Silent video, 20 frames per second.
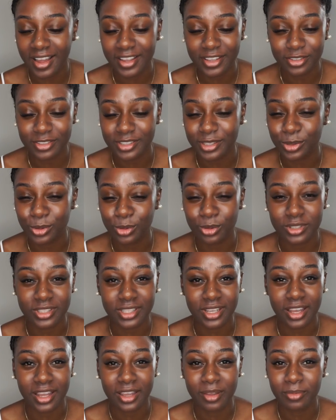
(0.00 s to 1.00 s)
I use this all the
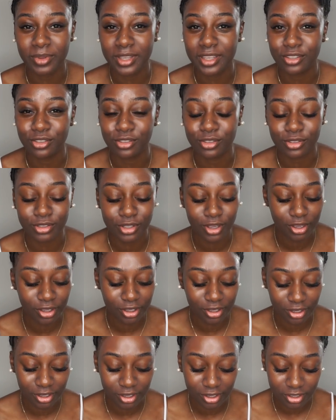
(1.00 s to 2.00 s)
time. It's
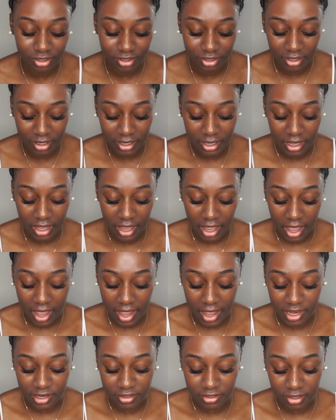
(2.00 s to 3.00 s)
so good.
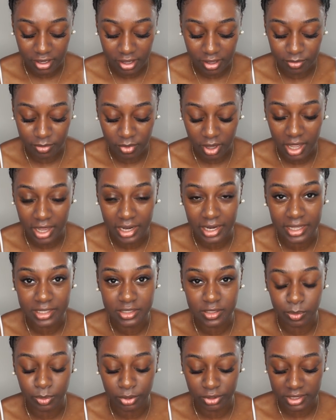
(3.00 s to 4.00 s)
And um, I
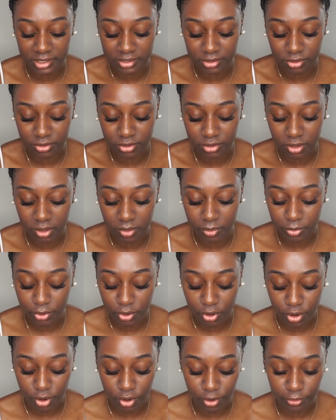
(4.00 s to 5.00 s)
like to put this on top
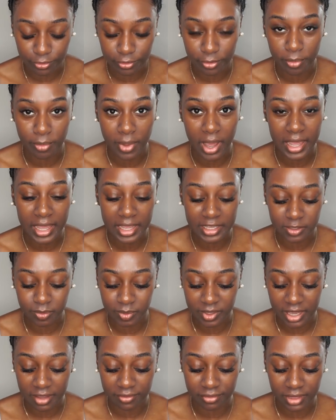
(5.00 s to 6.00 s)
of my
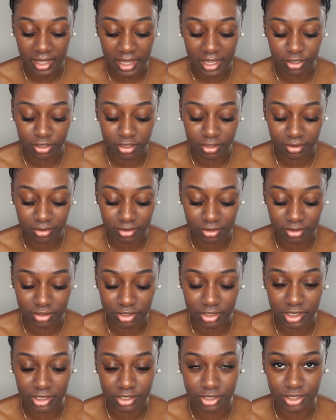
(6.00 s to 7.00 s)
SPF that I
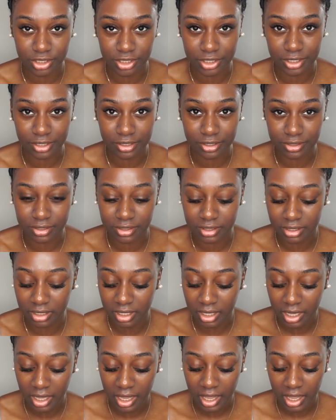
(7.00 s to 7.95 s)
just used.